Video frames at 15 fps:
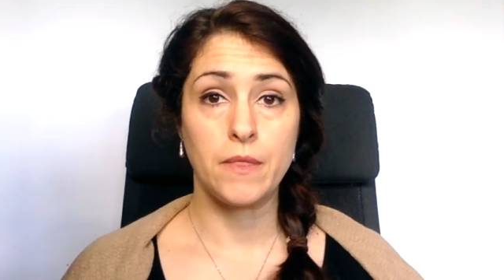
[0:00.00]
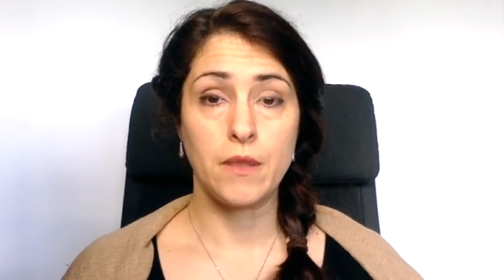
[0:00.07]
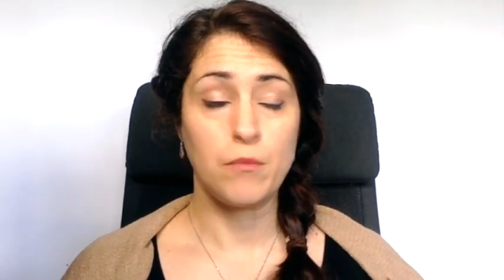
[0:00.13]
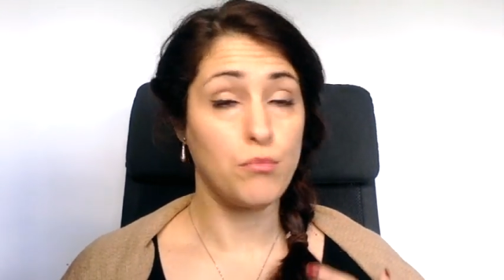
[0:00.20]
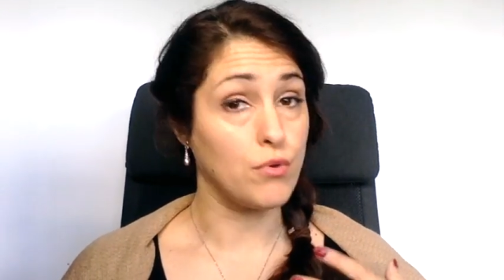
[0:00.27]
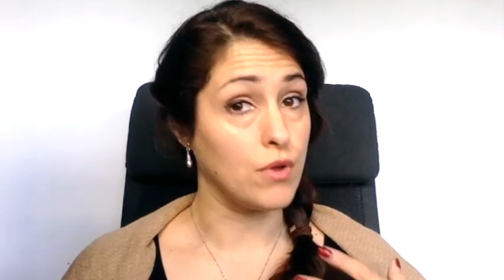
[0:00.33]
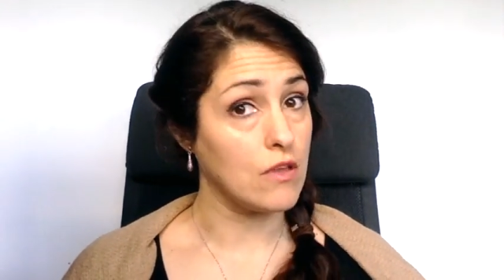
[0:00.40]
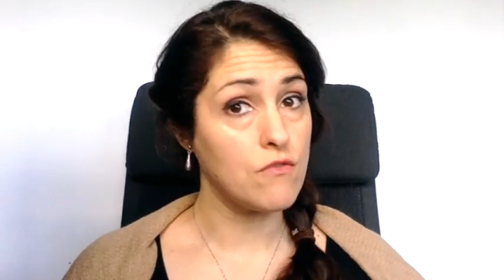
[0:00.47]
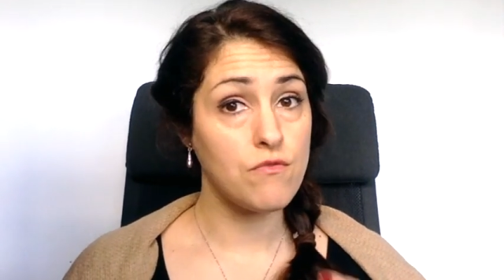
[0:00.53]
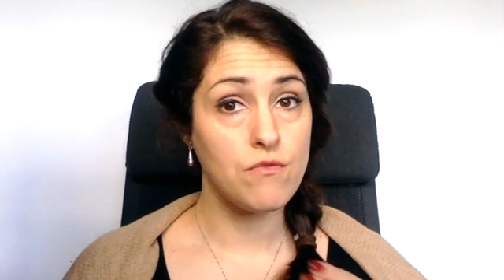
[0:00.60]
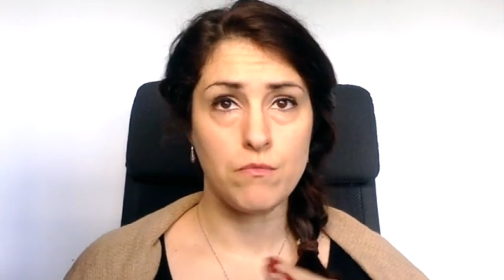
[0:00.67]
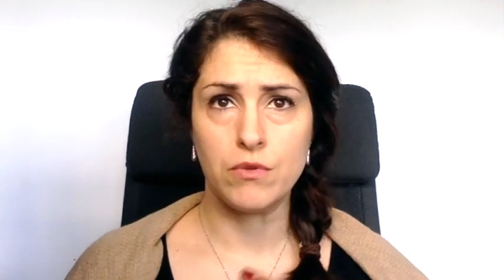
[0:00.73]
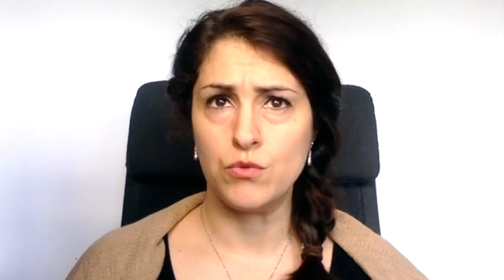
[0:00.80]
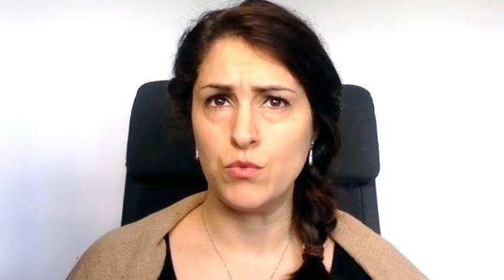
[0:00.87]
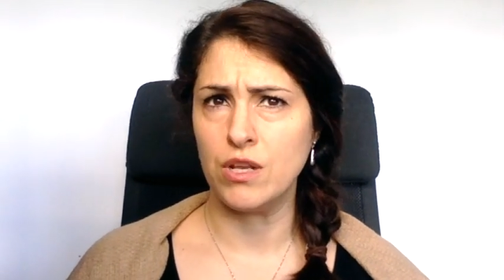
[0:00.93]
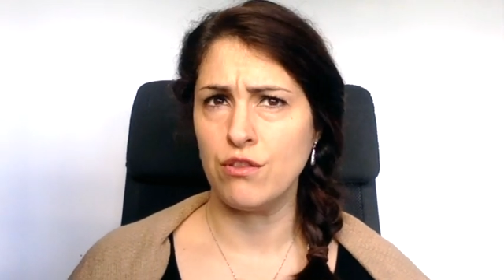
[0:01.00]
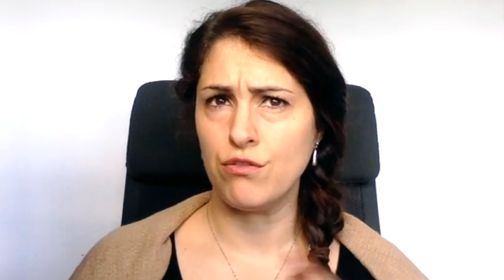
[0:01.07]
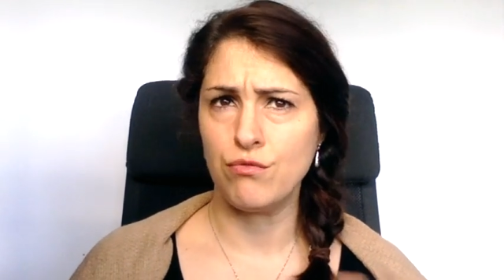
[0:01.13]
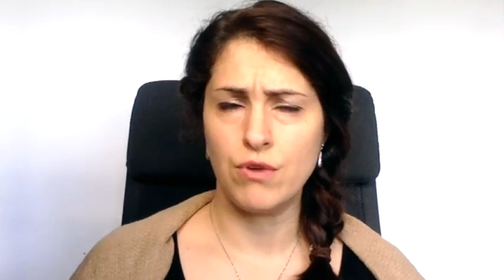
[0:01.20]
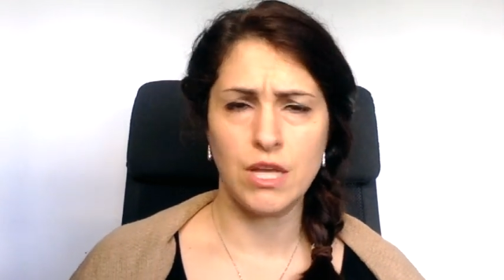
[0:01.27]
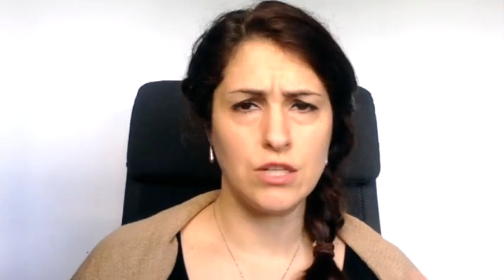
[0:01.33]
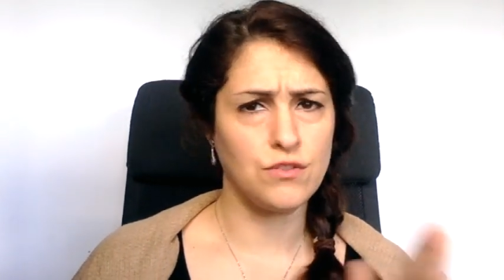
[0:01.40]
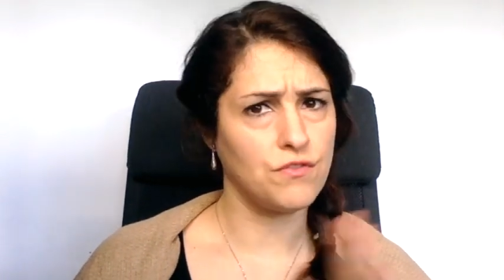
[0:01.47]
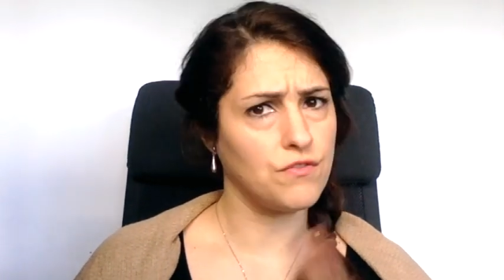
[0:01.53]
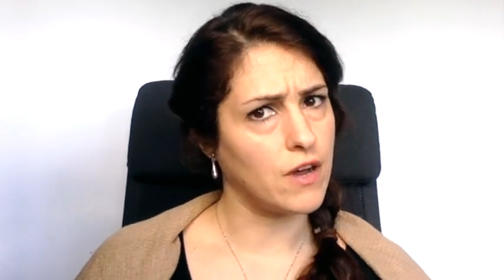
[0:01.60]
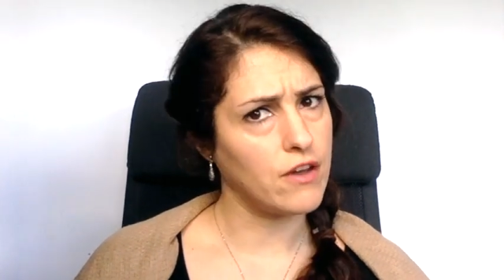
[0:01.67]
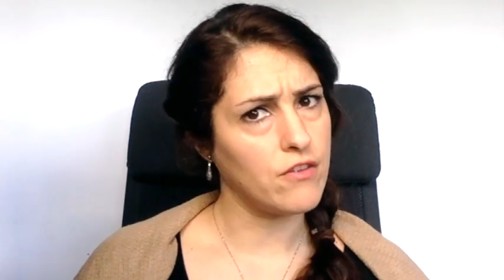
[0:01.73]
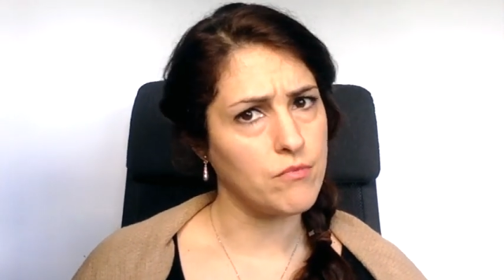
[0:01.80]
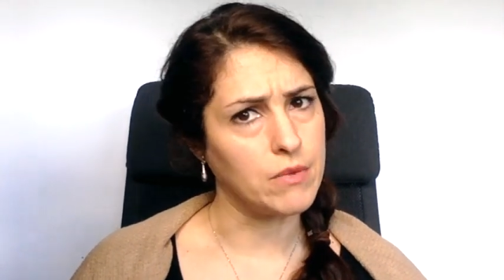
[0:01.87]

brief, between 3 to 5